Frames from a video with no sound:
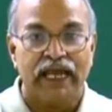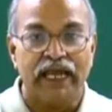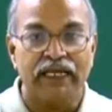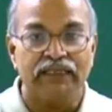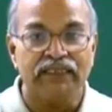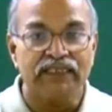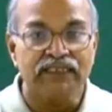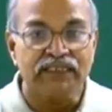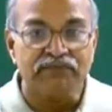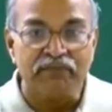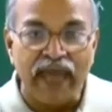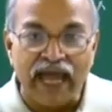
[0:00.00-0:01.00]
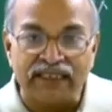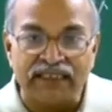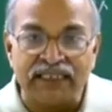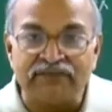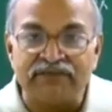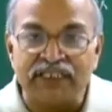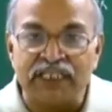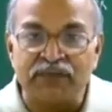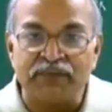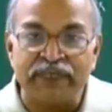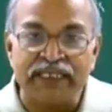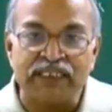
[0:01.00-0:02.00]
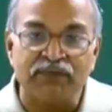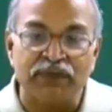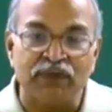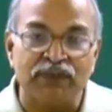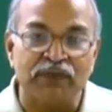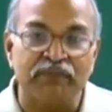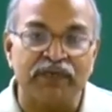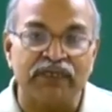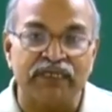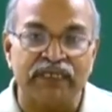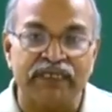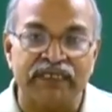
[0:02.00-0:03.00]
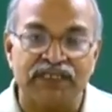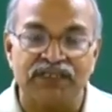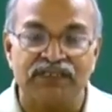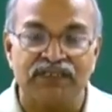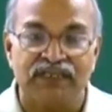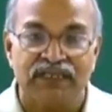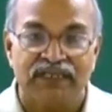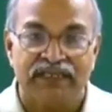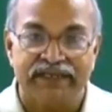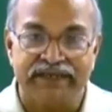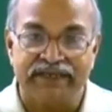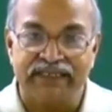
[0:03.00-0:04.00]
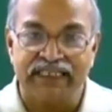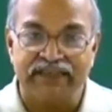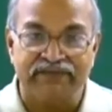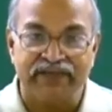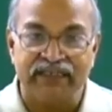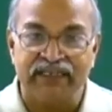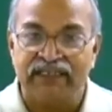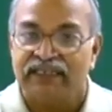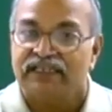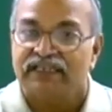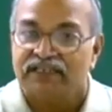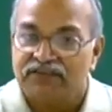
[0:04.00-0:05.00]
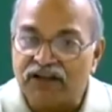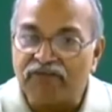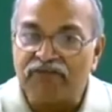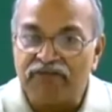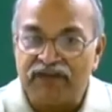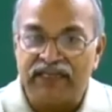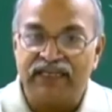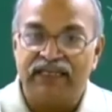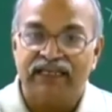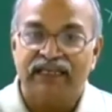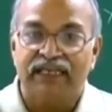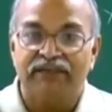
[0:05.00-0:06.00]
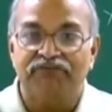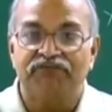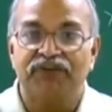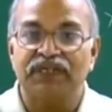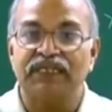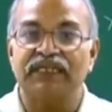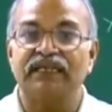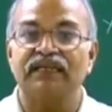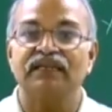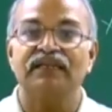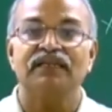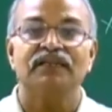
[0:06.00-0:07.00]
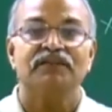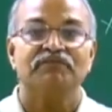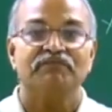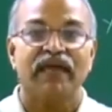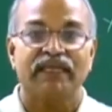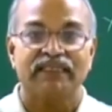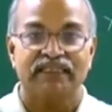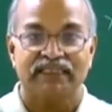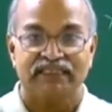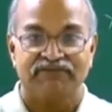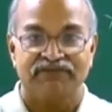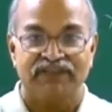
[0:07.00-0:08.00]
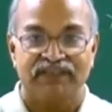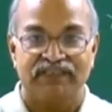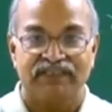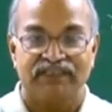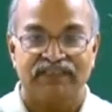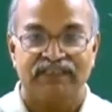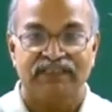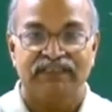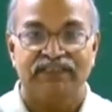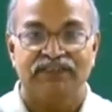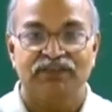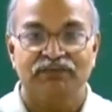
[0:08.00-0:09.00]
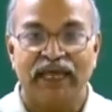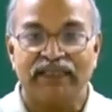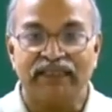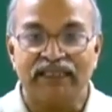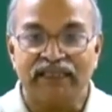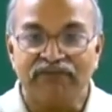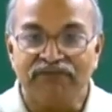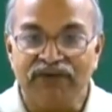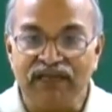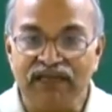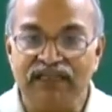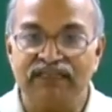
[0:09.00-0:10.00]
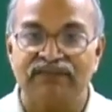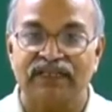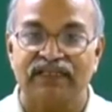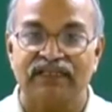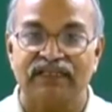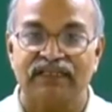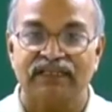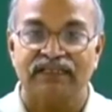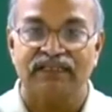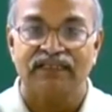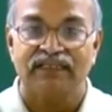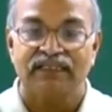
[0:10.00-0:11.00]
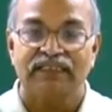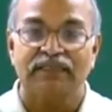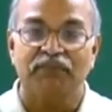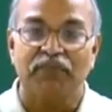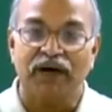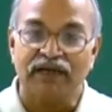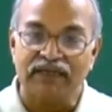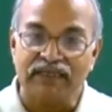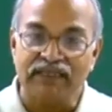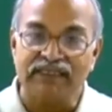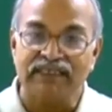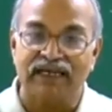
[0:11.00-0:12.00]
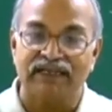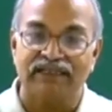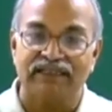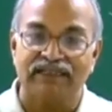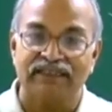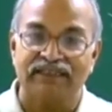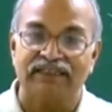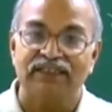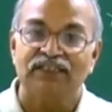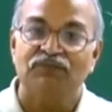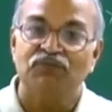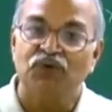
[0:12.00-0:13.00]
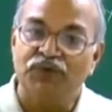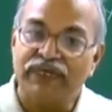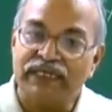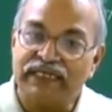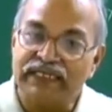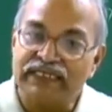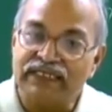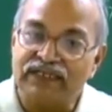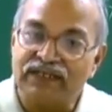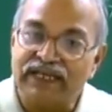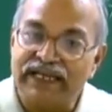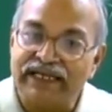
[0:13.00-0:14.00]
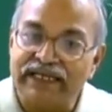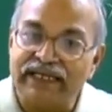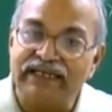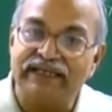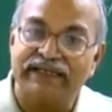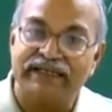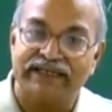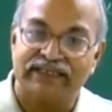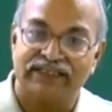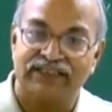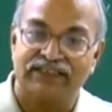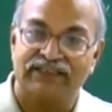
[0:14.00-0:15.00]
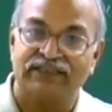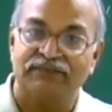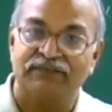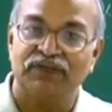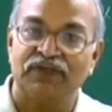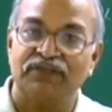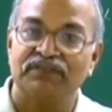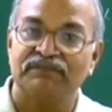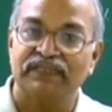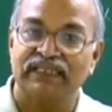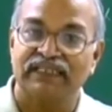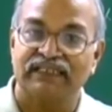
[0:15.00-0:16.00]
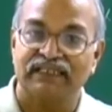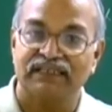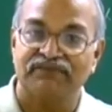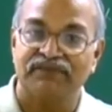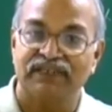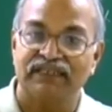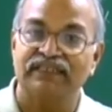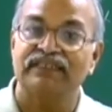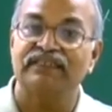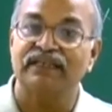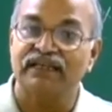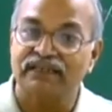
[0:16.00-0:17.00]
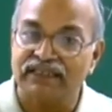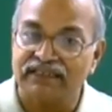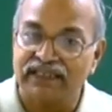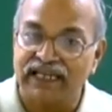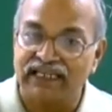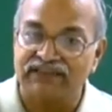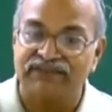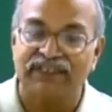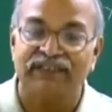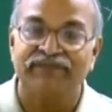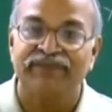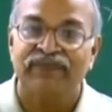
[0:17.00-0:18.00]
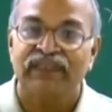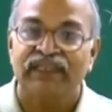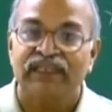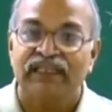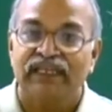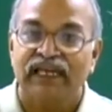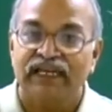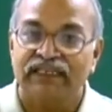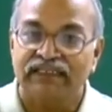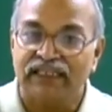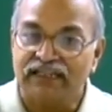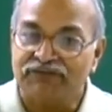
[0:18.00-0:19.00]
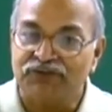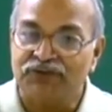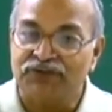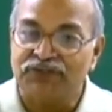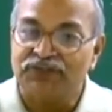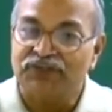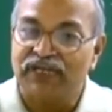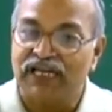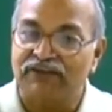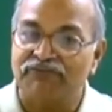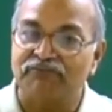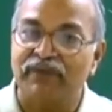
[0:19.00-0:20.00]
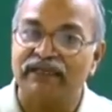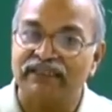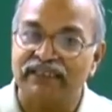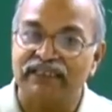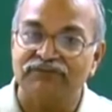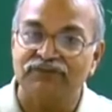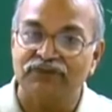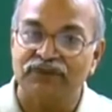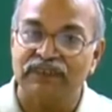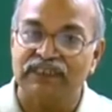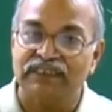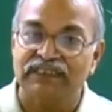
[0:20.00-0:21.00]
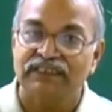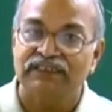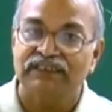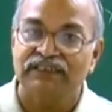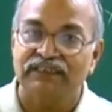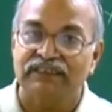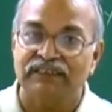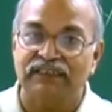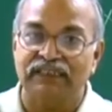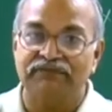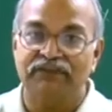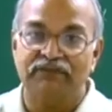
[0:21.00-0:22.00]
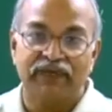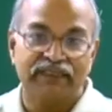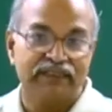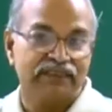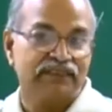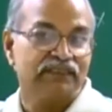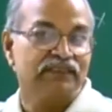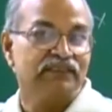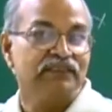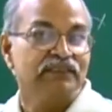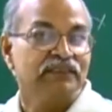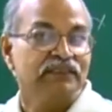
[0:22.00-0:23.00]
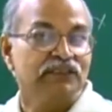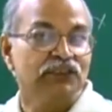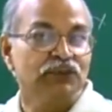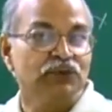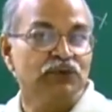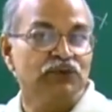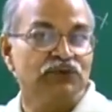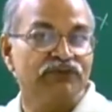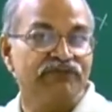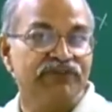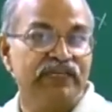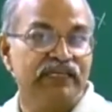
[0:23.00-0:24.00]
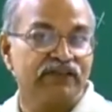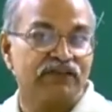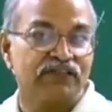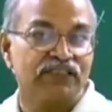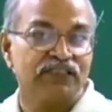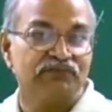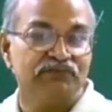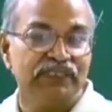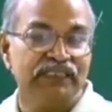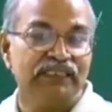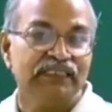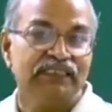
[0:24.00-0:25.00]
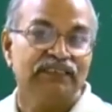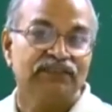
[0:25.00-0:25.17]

And this magnet which is placed below the petri dish, it is giving roughly a vertical magnetic field. So magnetic field is vertical. The particles are there moving in radial direction because of the electric field started that way. And therefore you have magnetic force given by this QV cross B.